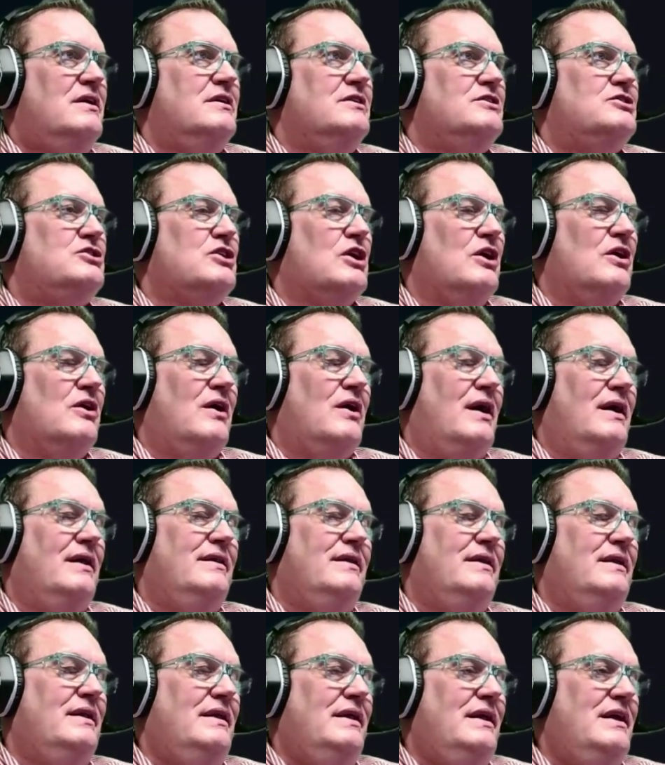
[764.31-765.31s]
And so,
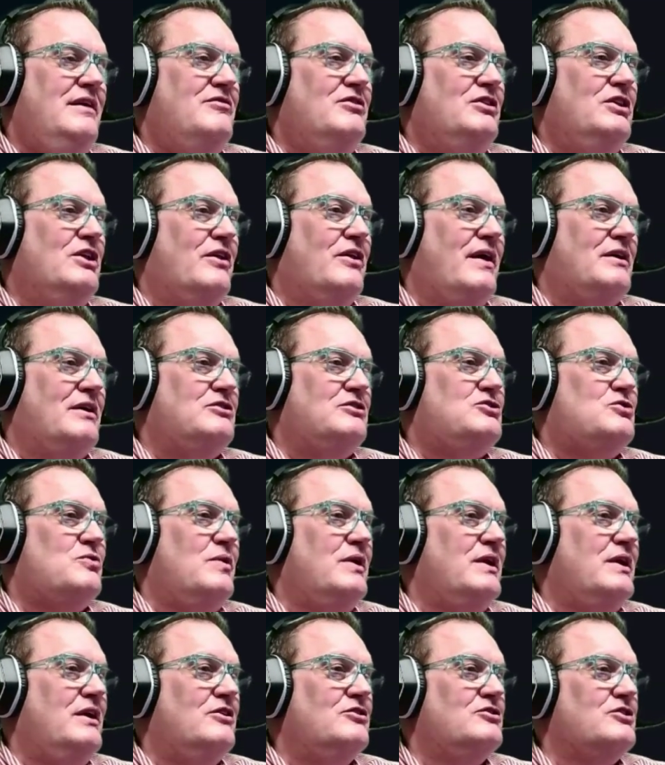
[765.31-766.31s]
even though that was
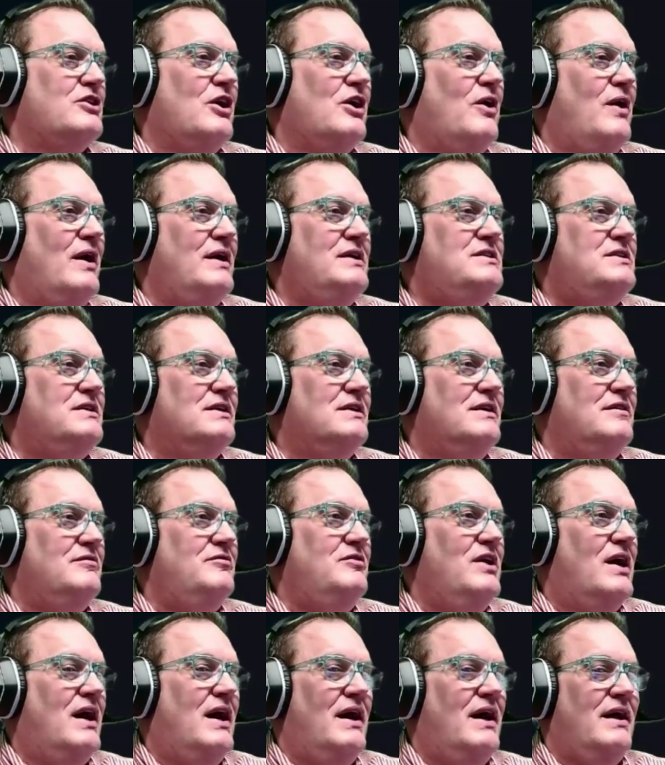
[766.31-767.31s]
20 years ago, I still
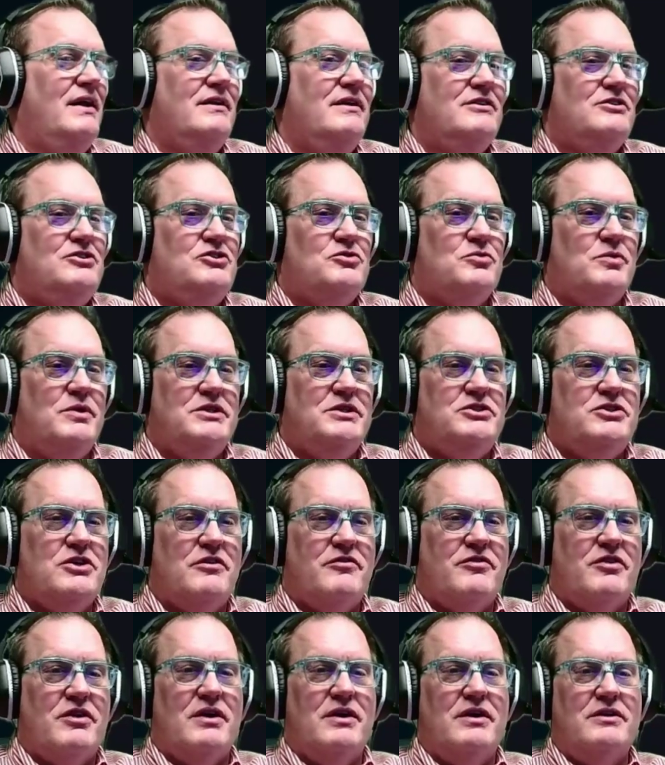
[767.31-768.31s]
have not switched
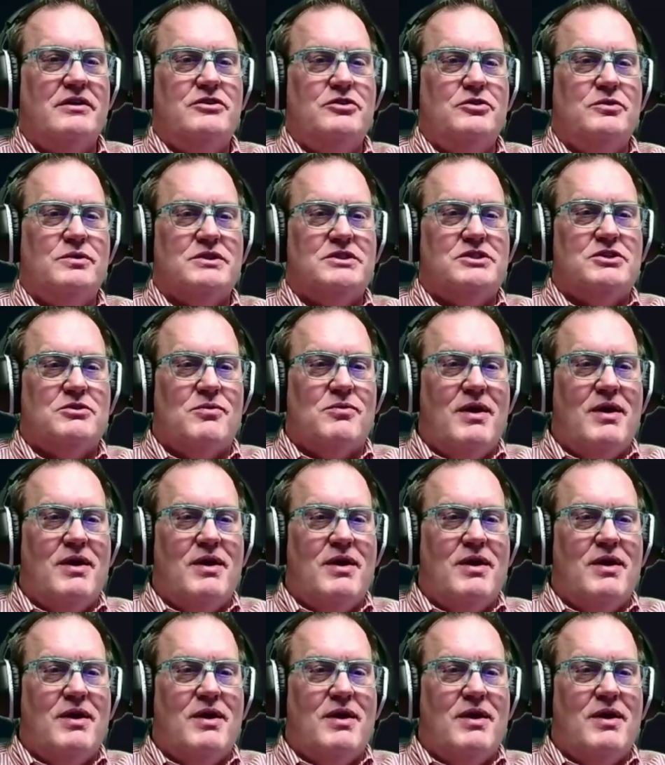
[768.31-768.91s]
over to